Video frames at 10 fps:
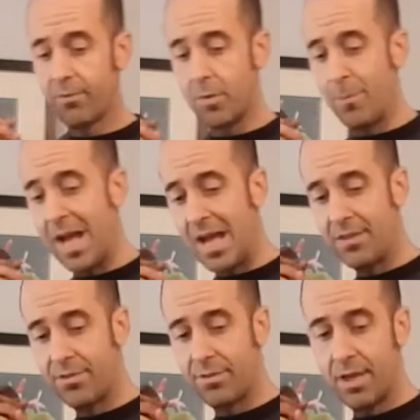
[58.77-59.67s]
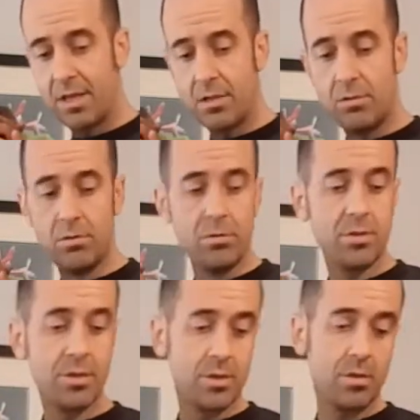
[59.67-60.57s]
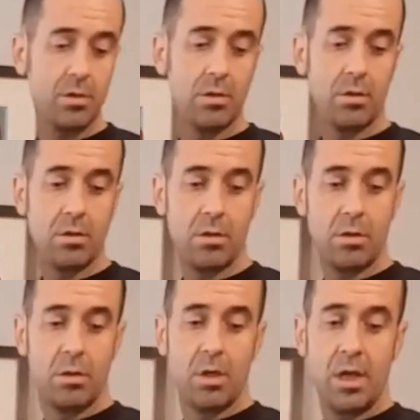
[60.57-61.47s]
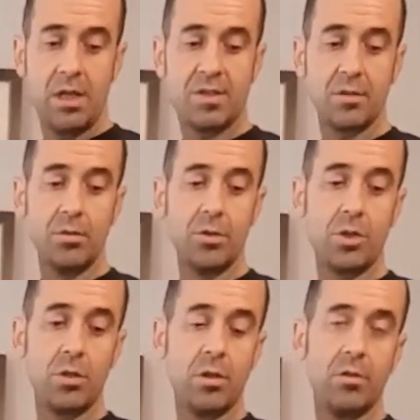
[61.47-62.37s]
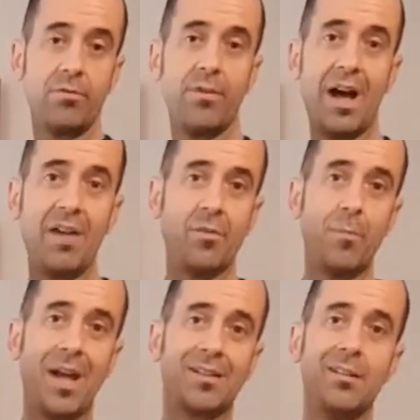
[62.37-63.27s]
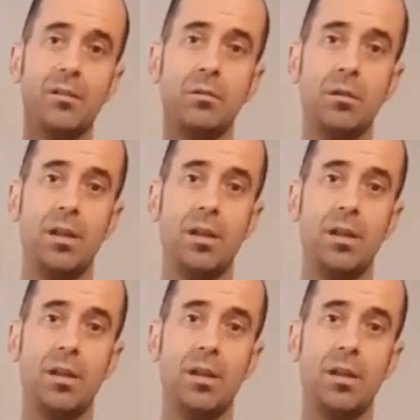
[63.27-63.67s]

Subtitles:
for the bath, I use a solution of ivermectin